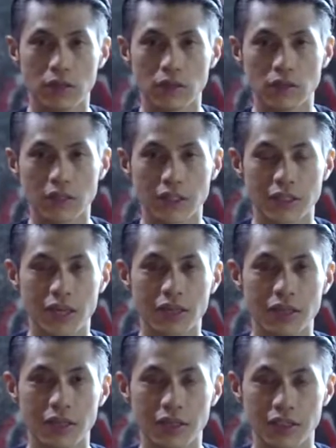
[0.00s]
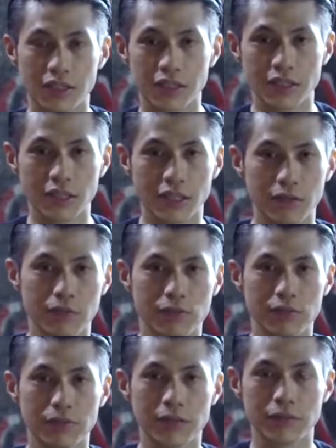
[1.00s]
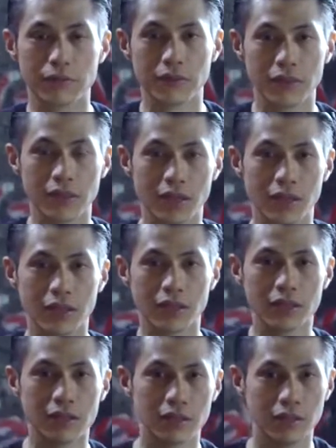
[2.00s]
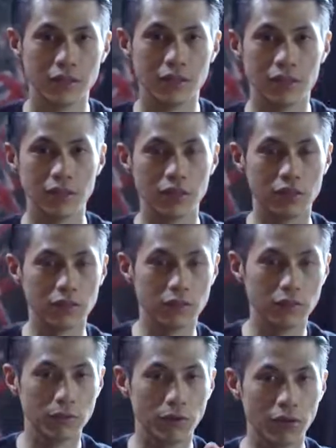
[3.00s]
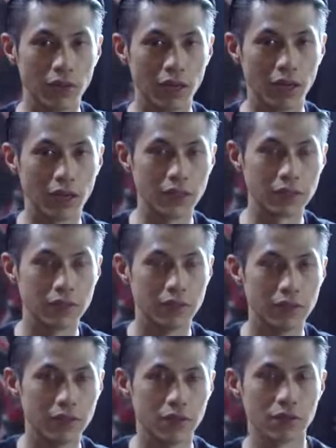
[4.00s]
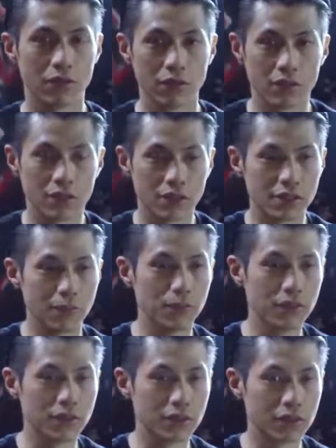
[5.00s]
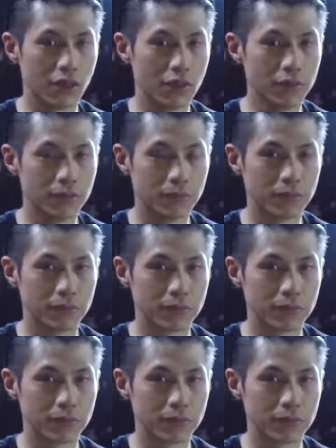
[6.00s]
So it's kind of like a snake movement with your hand. You can do it with both hands. So this is the biu sao